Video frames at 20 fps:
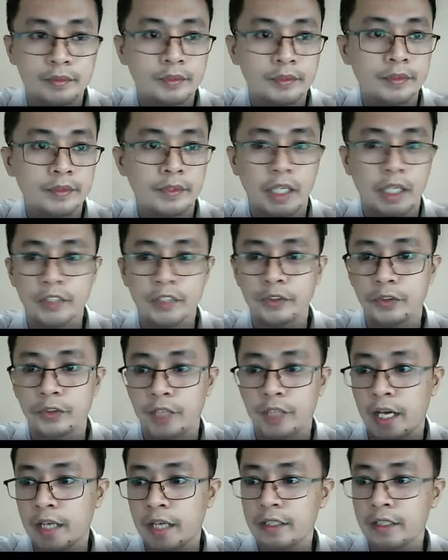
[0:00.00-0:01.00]
Nakasunod
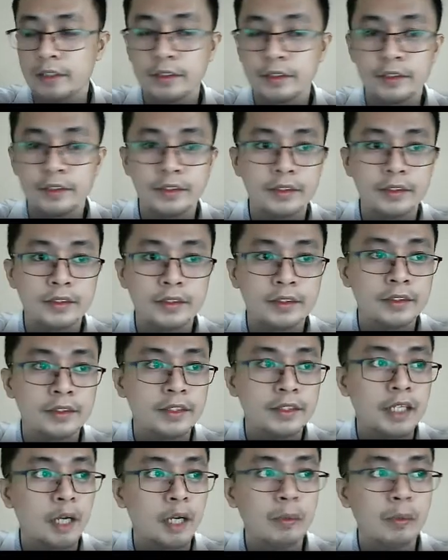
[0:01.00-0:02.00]
ra
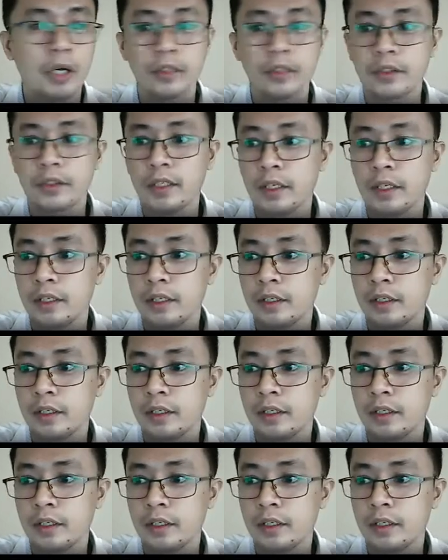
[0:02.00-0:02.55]
about